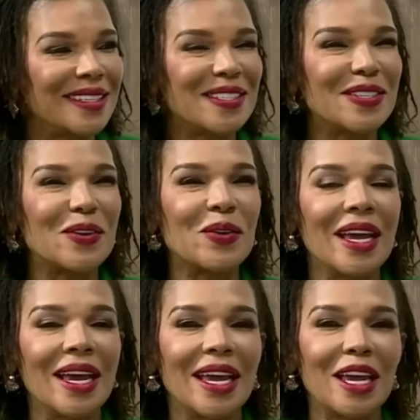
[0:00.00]
So
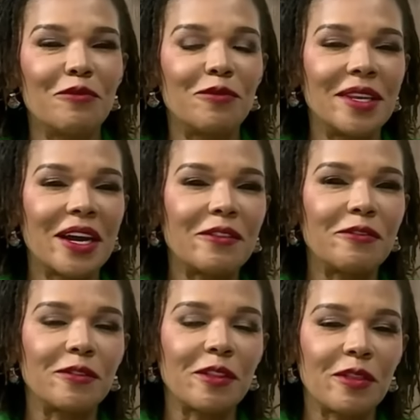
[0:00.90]
if there
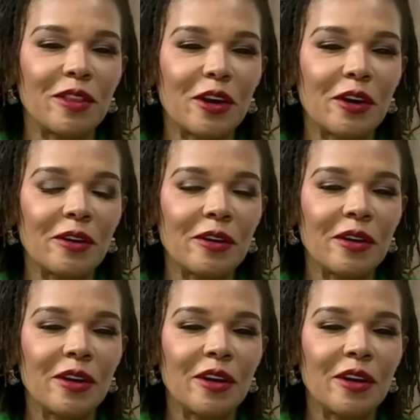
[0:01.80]
are